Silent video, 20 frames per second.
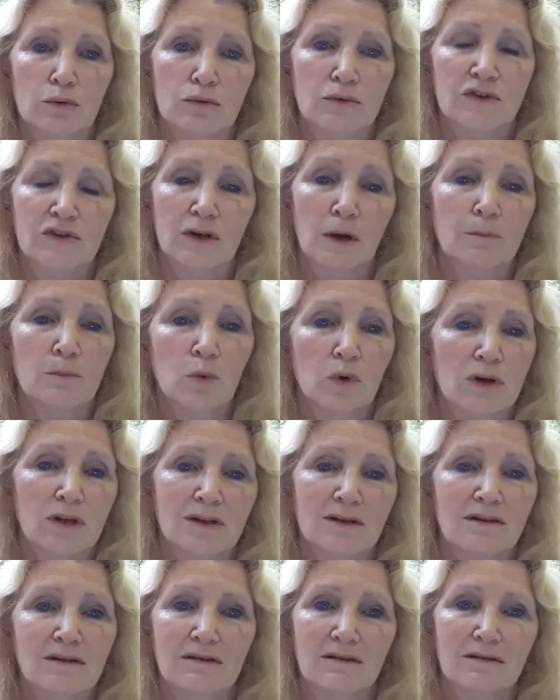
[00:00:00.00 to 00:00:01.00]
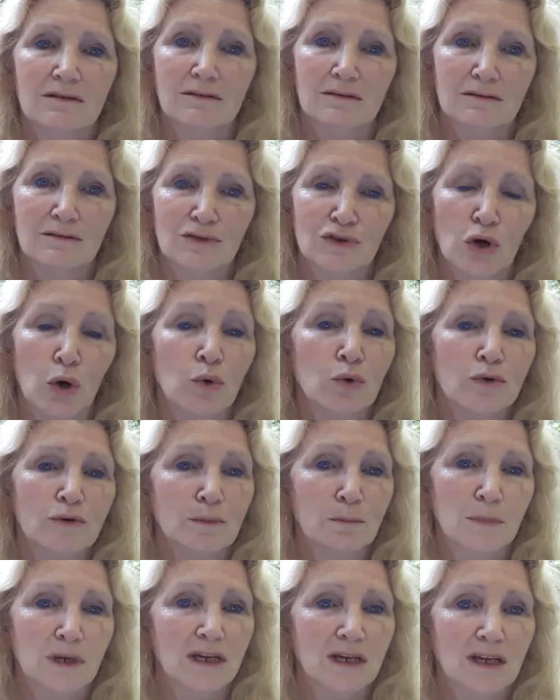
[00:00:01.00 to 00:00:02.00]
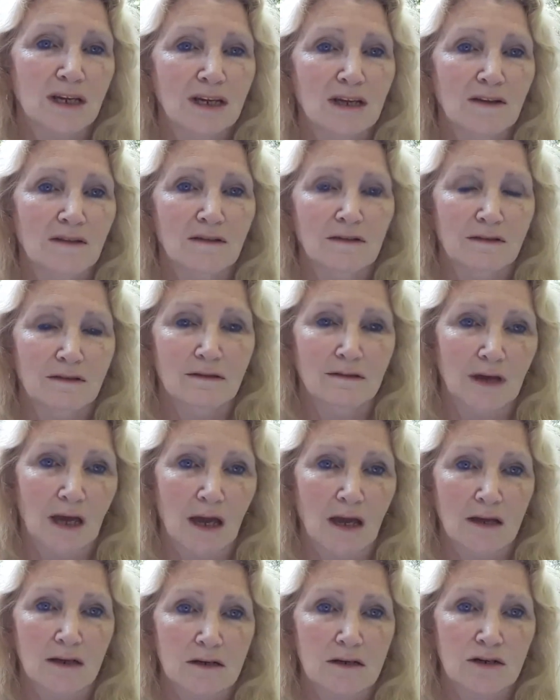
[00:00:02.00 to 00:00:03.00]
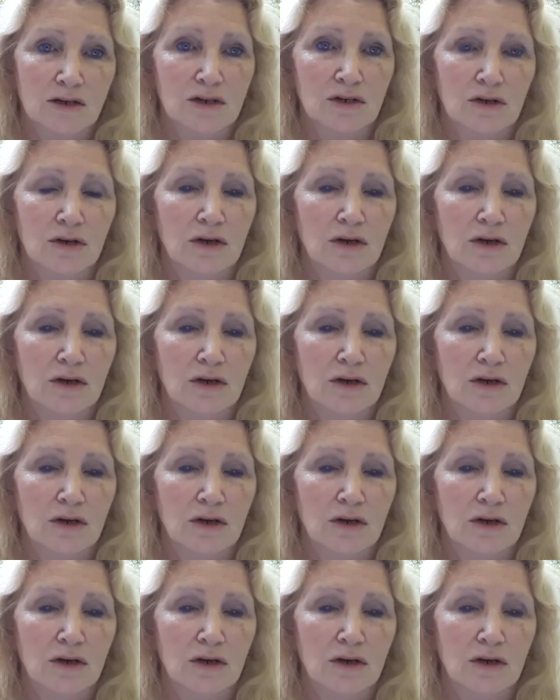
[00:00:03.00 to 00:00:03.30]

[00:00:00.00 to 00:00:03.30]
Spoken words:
someone told me that